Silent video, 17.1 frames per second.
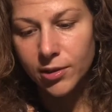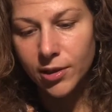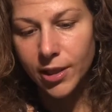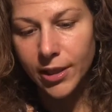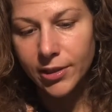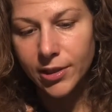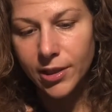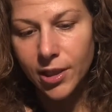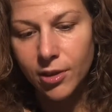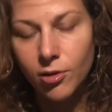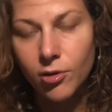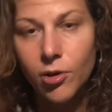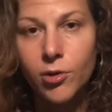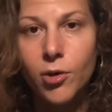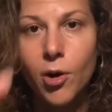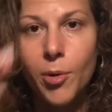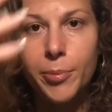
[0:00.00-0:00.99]
like seeing
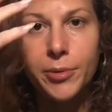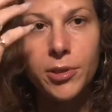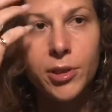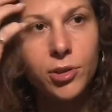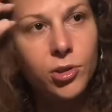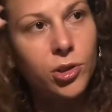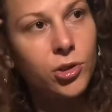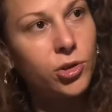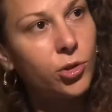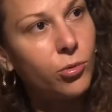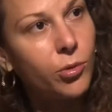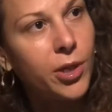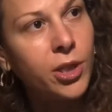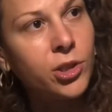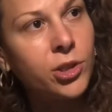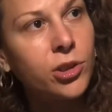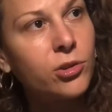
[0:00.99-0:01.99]
an opposite
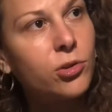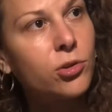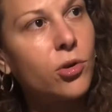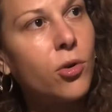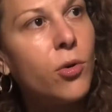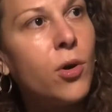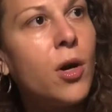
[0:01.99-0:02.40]
situation. So